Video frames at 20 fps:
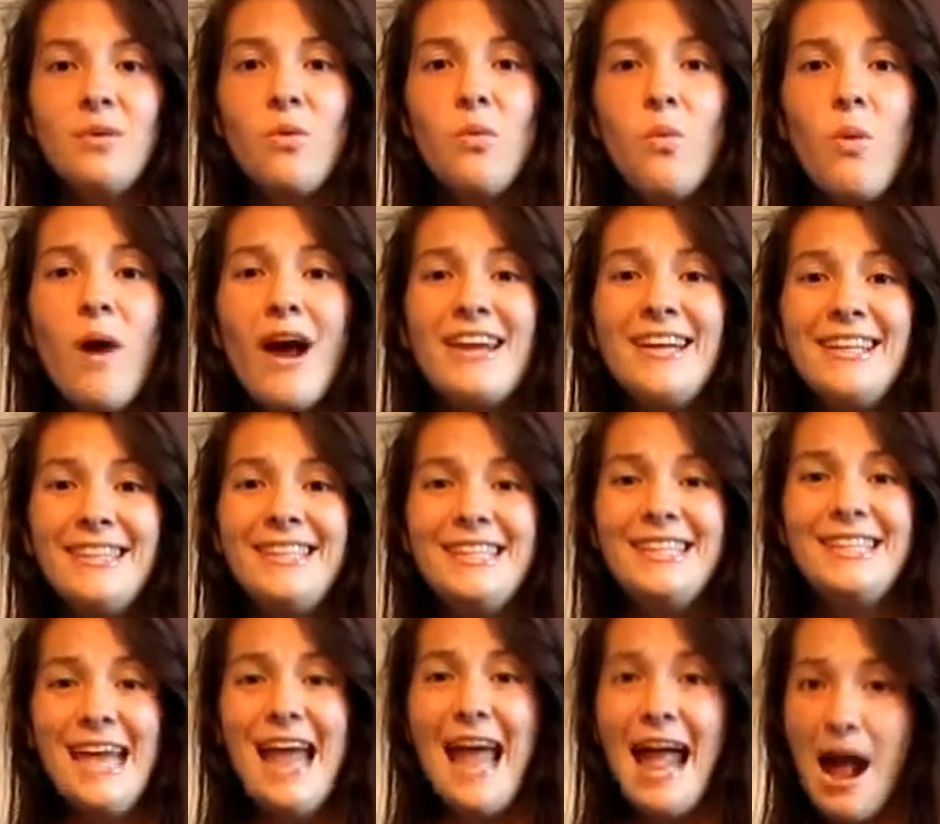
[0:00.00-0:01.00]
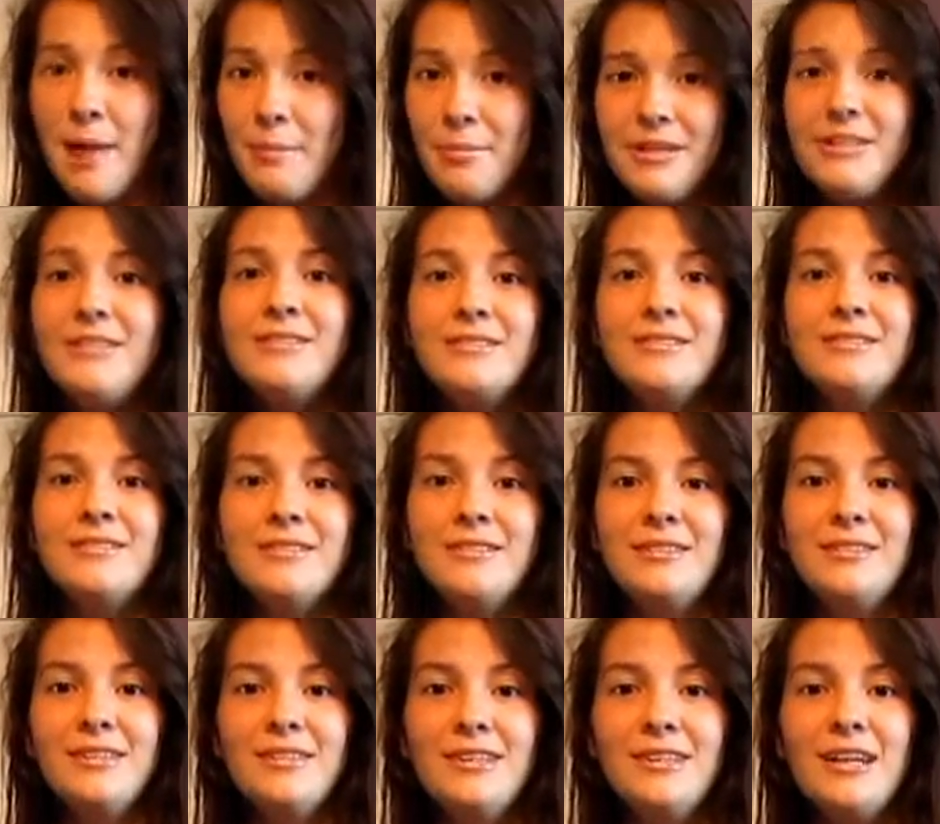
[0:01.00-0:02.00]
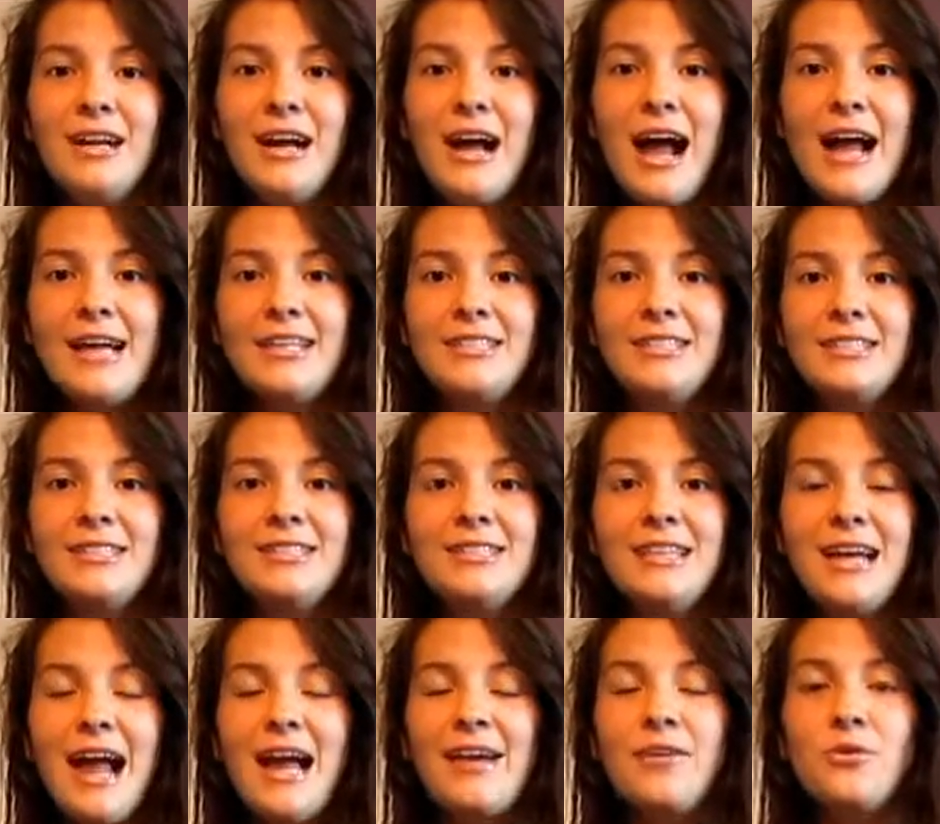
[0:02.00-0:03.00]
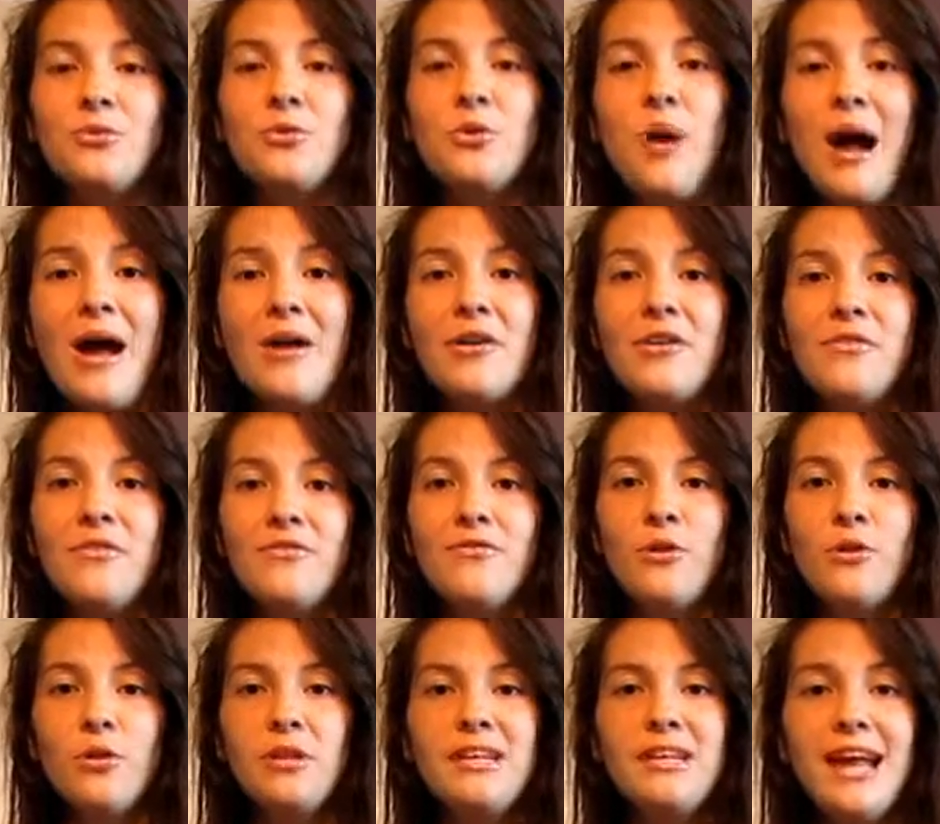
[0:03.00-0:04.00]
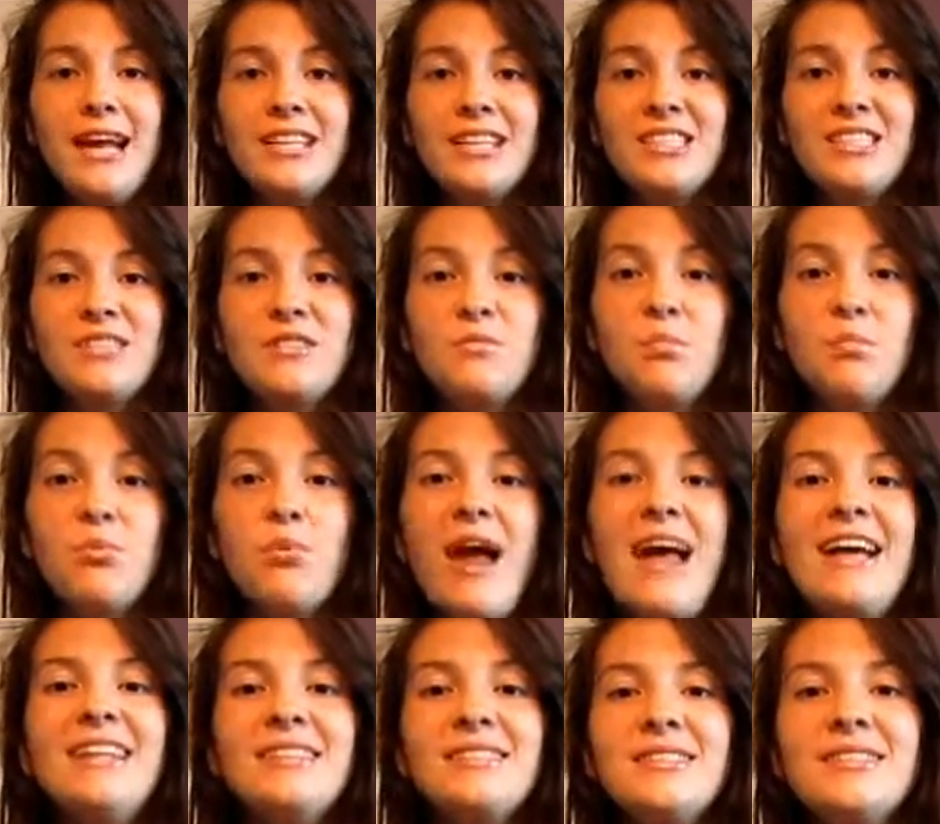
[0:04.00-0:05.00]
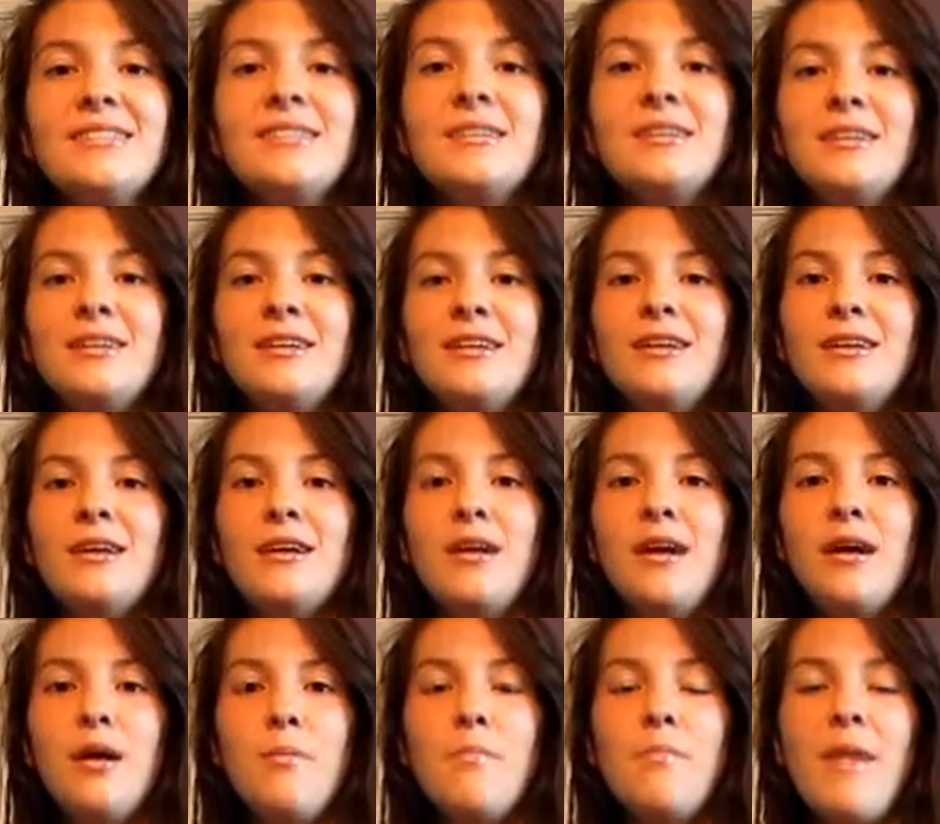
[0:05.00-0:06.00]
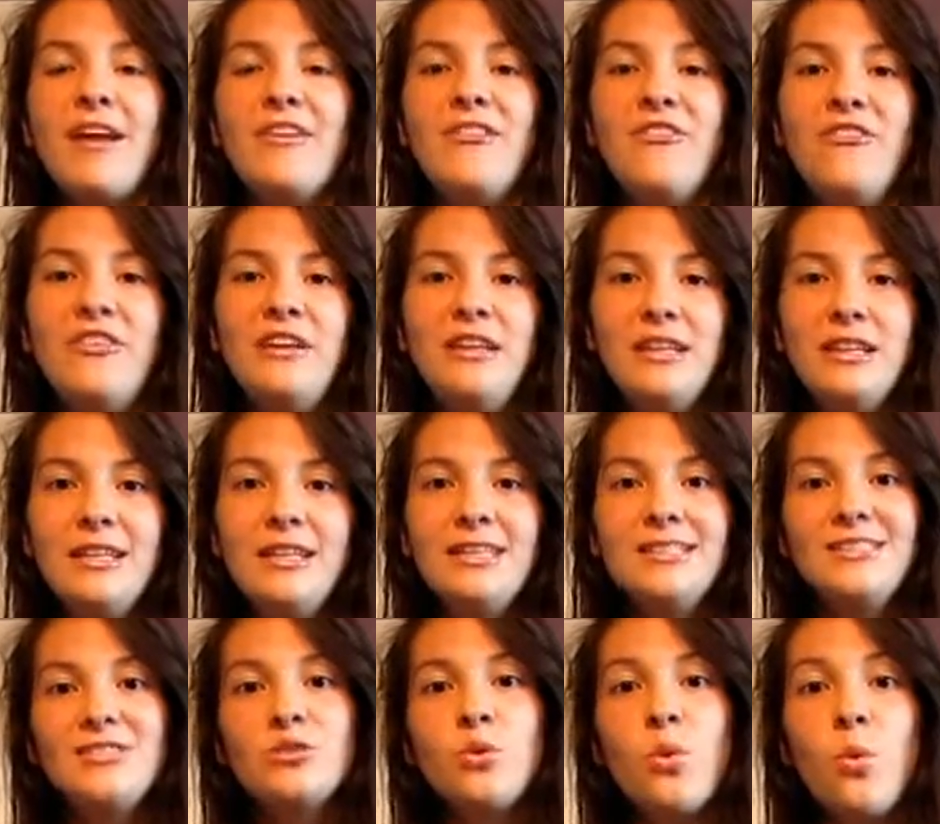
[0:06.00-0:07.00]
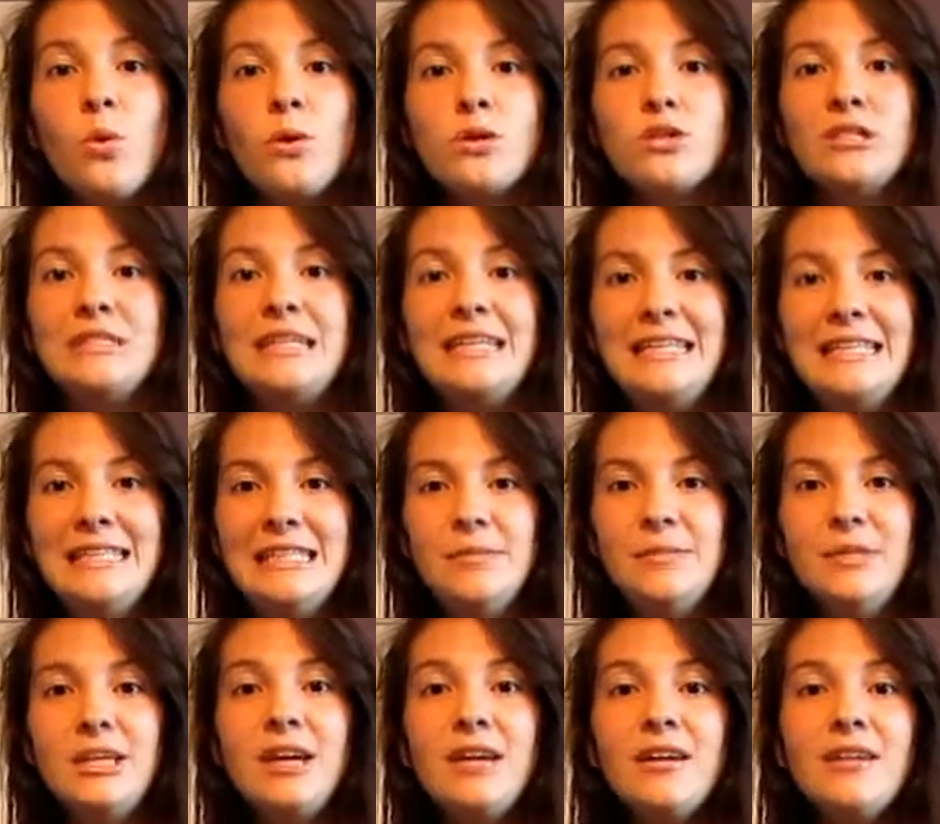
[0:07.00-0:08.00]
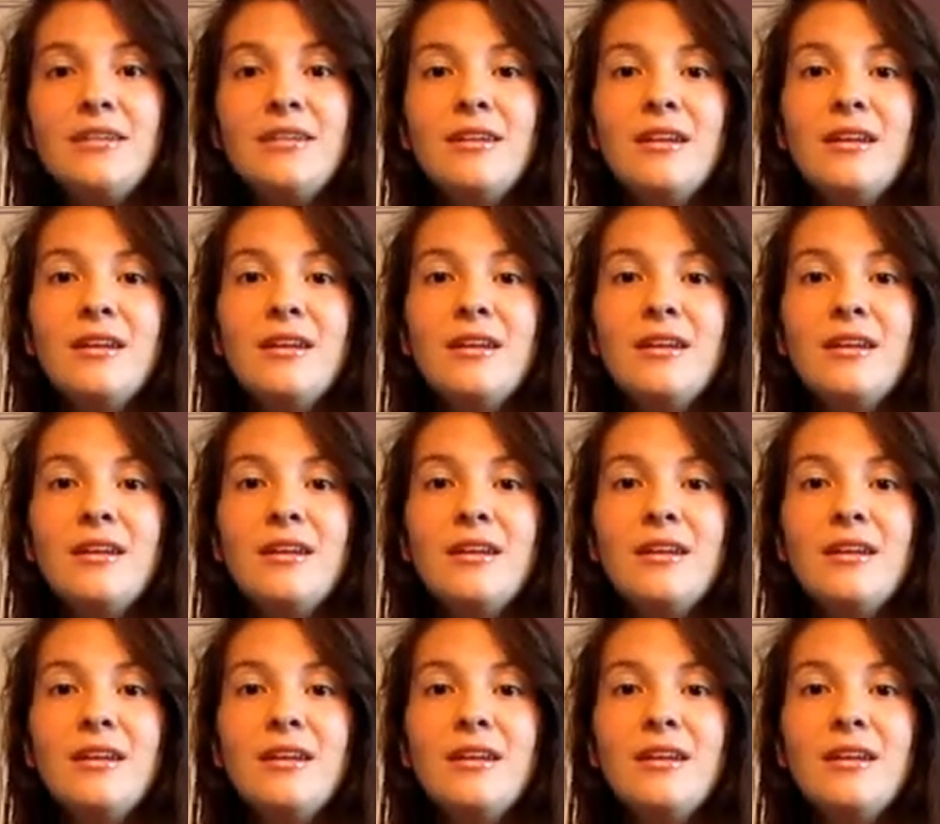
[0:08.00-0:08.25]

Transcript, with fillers: Why did this happen? I just, I don't know how to fully express my feelings towards Nehemia.